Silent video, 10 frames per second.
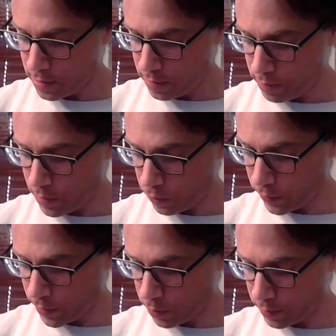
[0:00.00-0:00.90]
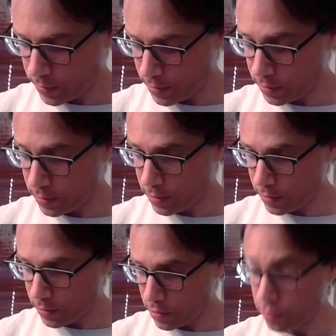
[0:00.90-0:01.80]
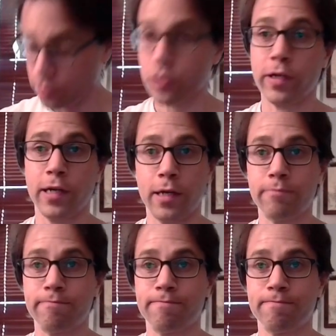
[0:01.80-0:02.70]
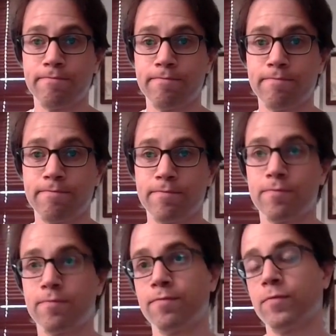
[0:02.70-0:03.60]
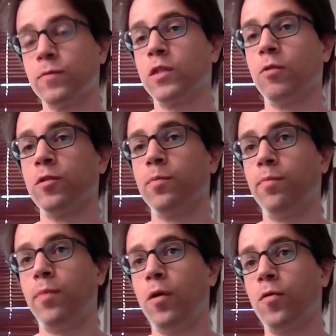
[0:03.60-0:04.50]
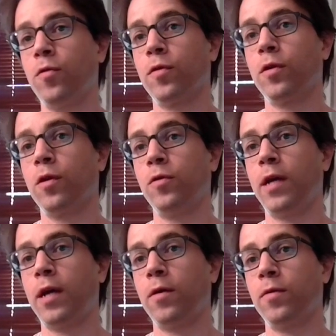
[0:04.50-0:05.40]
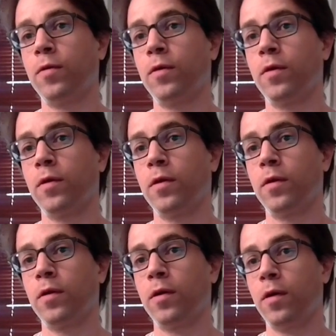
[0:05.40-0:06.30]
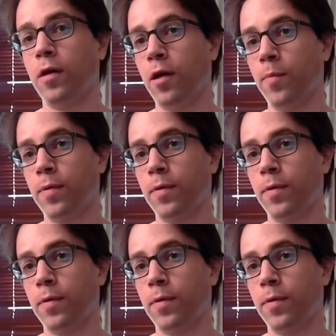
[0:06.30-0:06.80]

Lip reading: middle finger plays the 3rd string again. So it's both go down, up.